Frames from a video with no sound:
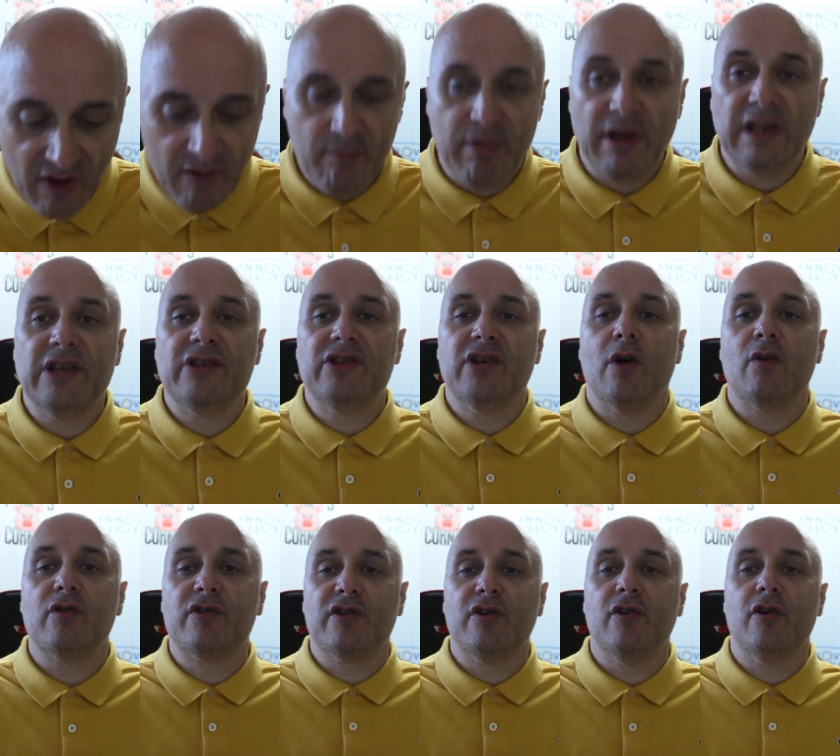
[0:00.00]
Billy
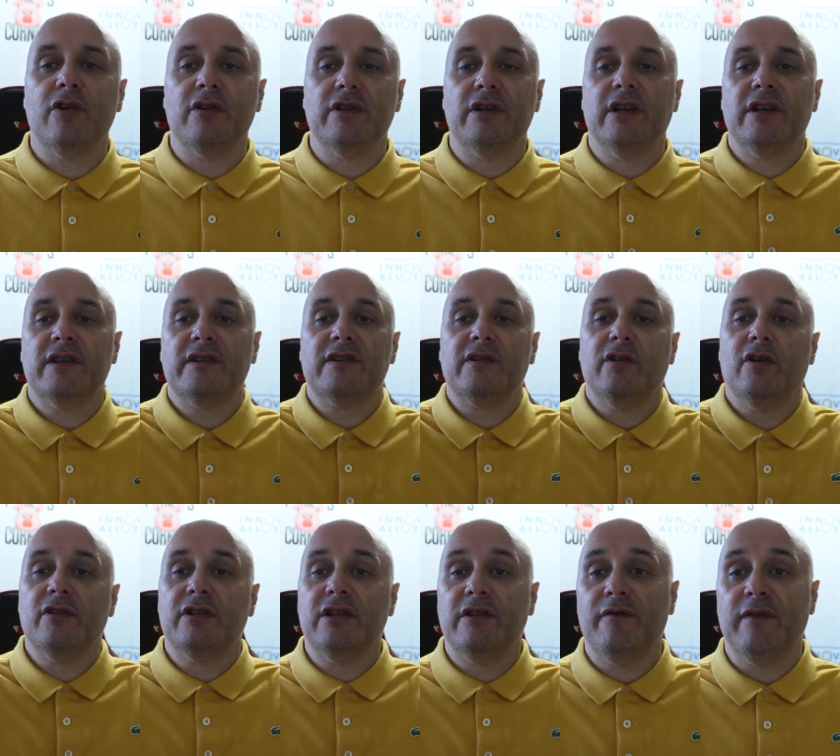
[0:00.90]
Joe Saunders,
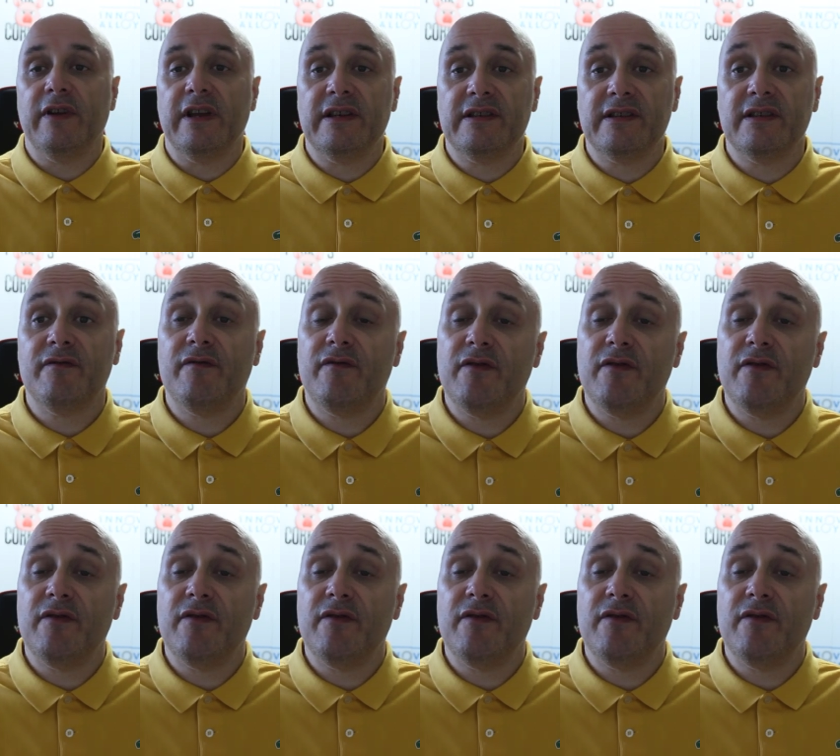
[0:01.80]
undefeated,